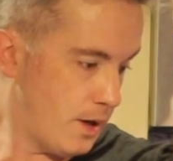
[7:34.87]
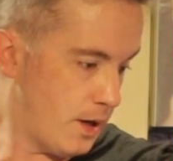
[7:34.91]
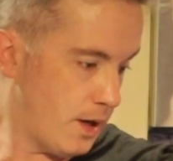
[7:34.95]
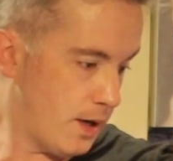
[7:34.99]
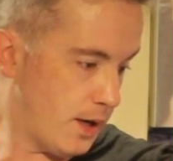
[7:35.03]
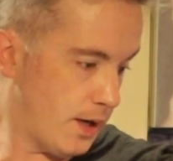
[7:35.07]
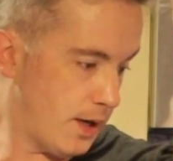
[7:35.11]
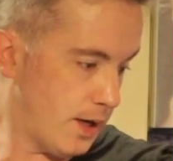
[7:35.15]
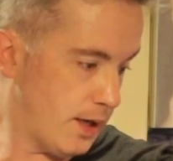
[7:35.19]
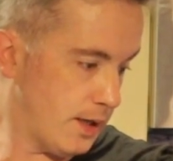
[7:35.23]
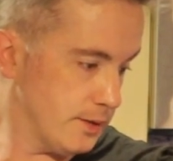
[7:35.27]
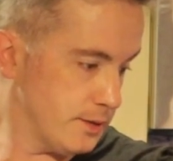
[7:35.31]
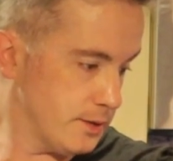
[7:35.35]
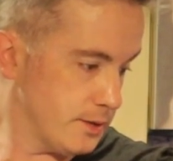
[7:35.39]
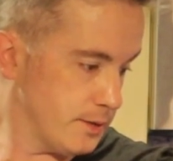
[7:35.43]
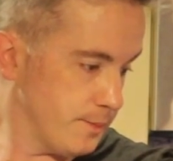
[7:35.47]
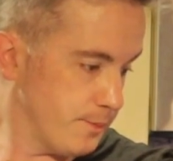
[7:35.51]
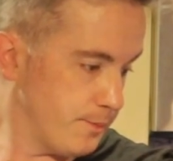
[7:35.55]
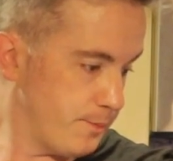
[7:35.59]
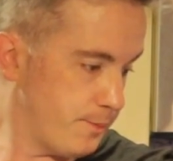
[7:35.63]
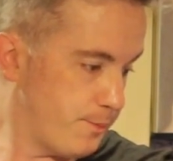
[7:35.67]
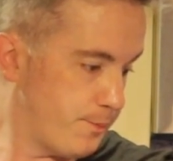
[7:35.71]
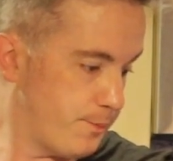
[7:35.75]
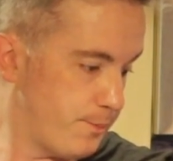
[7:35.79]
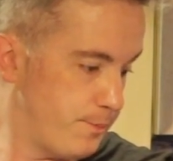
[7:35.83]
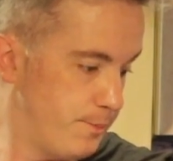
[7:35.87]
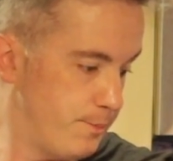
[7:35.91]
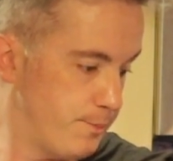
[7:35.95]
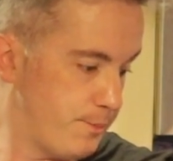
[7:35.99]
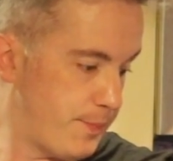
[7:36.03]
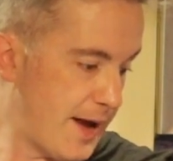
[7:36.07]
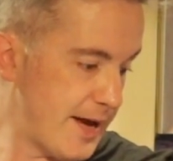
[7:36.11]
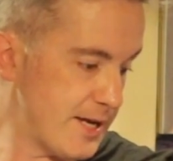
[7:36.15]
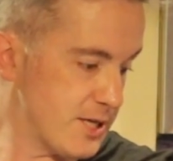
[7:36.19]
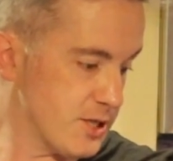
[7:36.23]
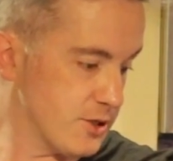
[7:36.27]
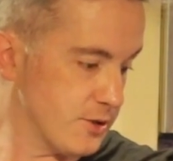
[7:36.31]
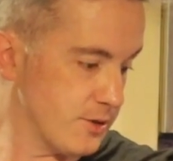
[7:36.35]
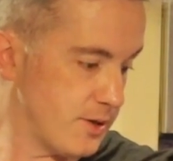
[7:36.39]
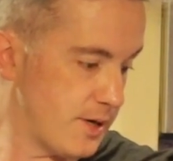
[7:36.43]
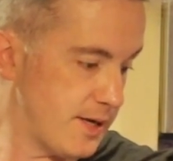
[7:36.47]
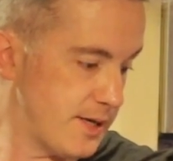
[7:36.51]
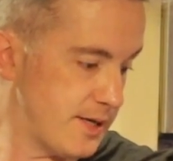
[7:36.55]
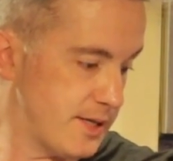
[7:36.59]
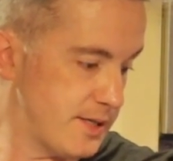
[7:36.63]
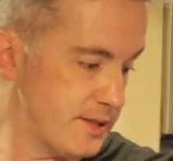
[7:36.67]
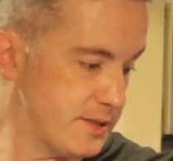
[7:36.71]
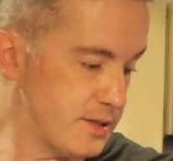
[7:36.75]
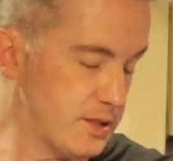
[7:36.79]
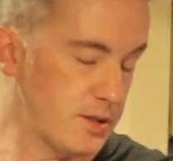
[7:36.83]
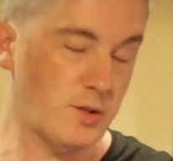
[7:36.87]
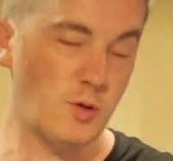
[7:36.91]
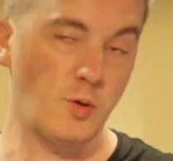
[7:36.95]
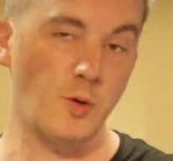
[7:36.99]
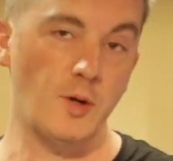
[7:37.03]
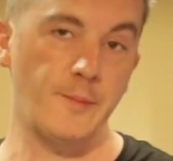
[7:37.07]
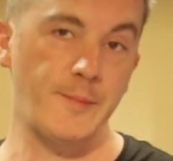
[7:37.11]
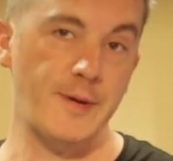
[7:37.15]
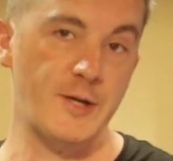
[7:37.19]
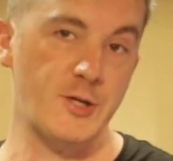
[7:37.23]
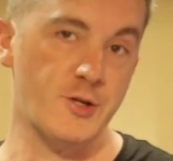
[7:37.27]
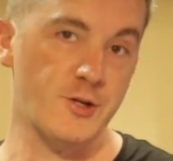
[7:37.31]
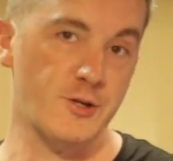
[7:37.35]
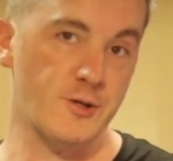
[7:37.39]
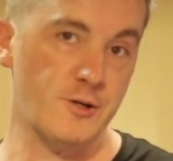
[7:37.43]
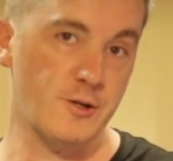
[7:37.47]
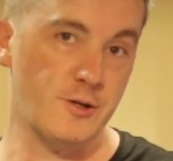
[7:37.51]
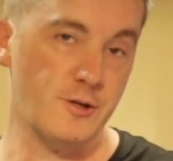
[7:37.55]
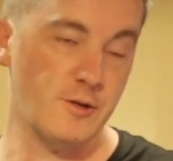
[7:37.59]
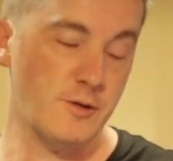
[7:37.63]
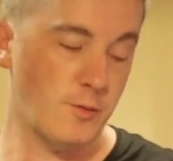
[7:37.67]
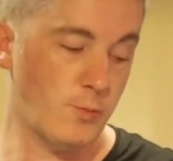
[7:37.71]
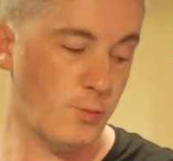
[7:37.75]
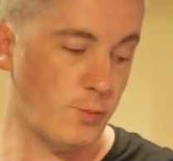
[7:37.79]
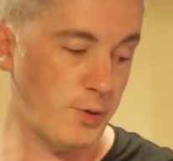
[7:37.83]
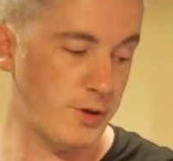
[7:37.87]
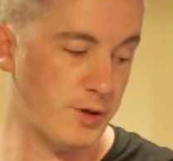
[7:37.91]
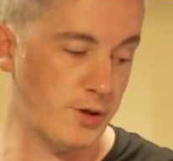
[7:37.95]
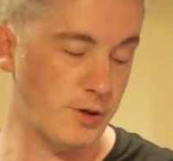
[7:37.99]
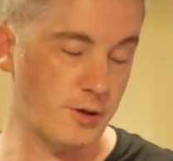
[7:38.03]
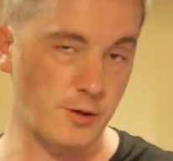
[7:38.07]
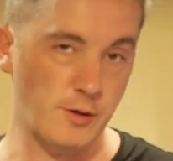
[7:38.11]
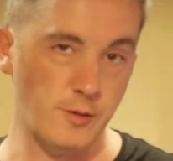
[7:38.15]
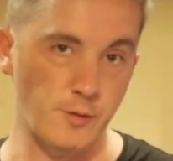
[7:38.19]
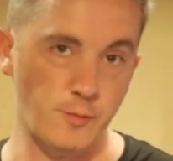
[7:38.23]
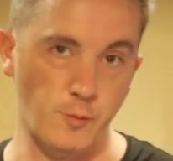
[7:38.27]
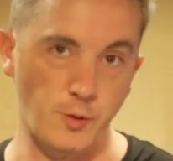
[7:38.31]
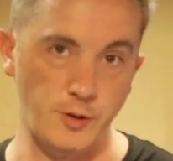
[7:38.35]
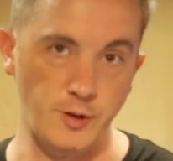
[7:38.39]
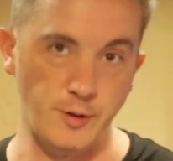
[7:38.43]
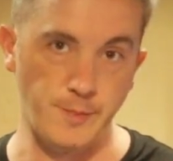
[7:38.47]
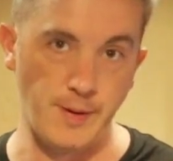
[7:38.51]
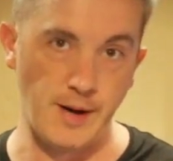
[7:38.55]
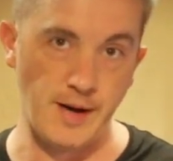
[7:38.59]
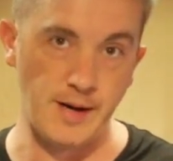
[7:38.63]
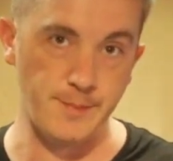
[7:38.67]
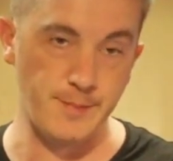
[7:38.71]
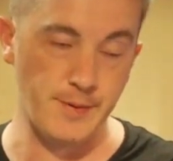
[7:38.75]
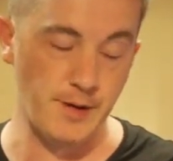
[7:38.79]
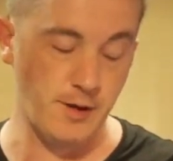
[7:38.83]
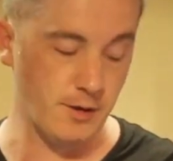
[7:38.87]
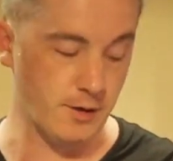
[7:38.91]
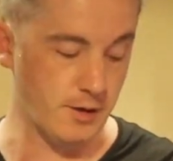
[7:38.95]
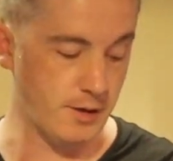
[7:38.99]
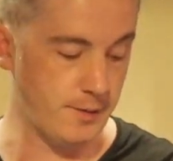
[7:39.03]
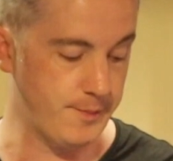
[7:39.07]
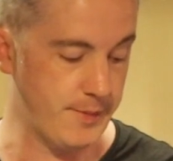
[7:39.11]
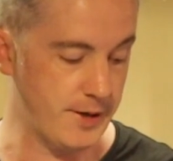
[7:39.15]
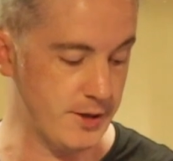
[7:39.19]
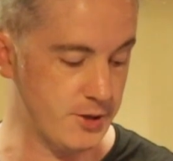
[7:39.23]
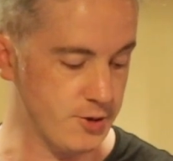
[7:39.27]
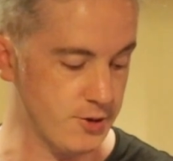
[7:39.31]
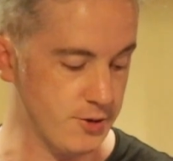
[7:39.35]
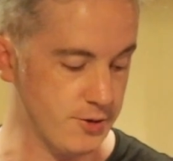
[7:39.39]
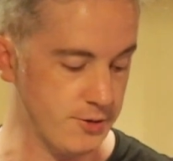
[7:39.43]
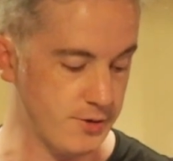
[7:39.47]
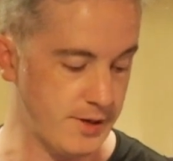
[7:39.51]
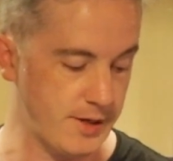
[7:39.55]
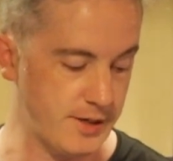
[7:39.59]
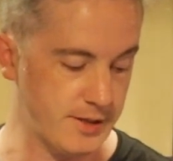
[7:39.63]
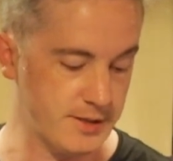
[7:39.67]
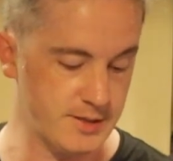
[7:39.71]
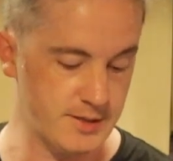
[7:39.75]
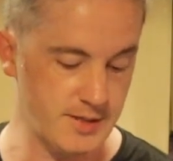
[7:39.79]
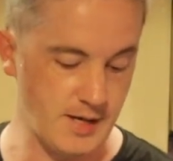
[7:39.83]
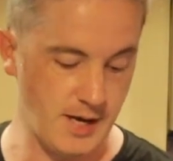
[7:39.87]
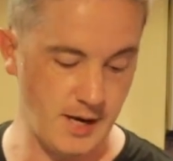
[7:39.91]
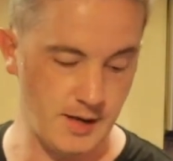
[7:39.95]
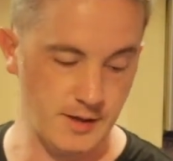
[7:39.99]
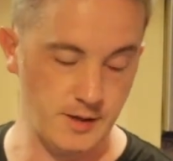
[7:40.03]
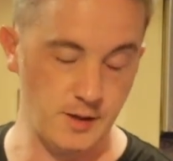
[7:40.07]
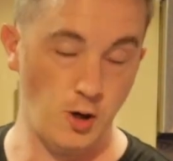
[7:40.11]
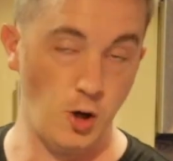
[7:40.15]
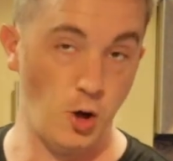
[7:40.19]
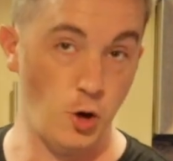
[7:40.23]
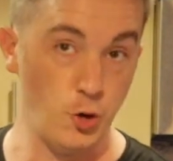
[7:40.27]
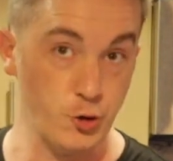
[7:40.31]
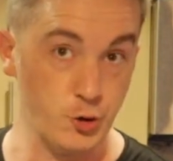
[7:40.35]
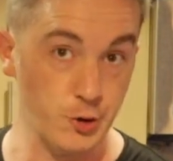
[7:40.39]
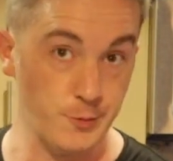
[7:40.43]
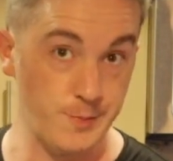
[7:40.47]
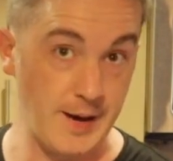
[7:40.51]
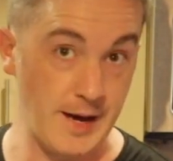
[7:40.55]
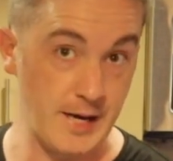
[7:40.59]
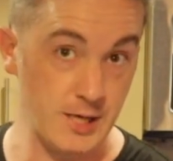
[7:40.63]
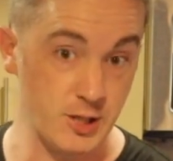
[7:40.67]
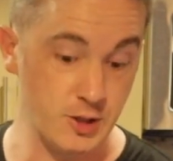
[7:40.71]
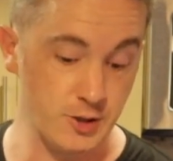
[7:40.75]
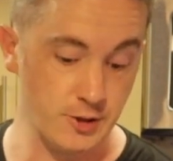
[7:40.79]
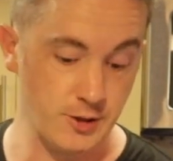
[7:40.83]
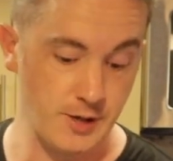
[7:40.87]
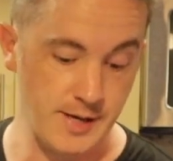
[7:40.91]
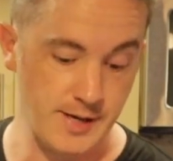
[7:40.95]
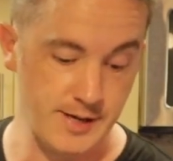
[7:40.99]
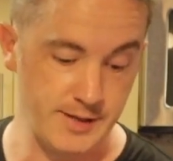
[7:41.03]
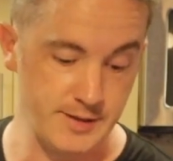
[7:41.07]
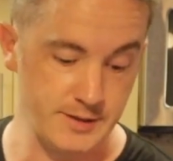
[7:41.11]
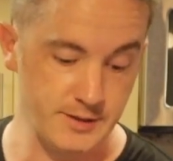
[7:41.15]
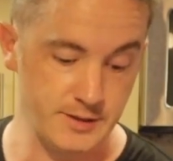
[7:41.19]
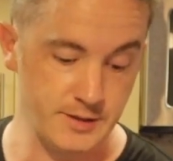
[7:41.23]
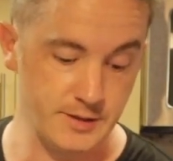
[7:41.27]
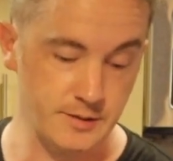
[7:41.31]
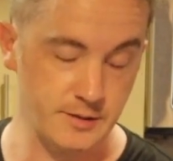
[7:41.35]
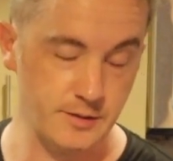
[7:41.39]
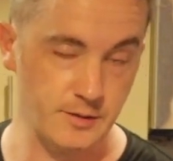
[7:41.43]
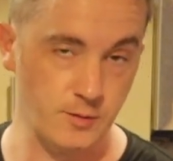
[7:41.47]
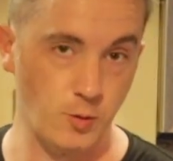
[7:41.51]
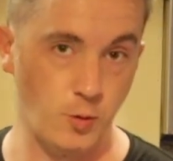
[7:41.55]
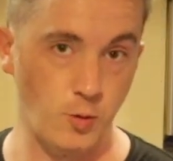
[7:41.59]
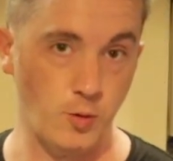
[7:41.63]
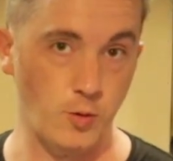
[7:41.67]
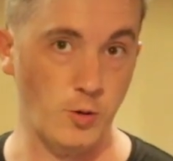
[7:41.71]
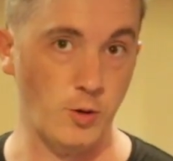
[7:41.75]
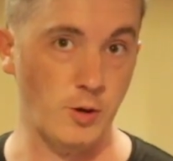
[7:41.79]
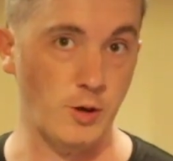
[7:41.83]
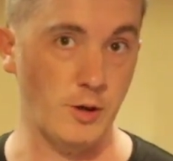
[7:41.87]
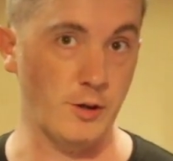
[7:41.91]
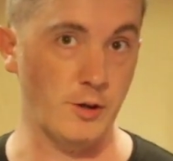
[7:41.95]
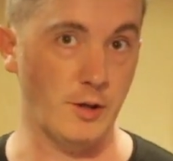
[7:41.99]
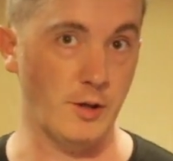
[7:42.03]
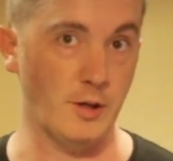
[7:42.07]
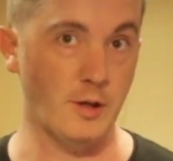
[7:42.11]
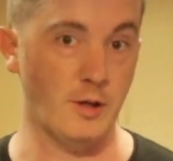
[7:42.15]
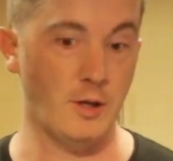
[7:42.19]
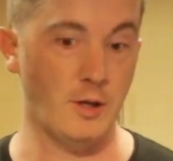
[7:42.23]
It's pasteurized. You want to make sure when you're buying milk, make sure that it's not ultra pasteurized or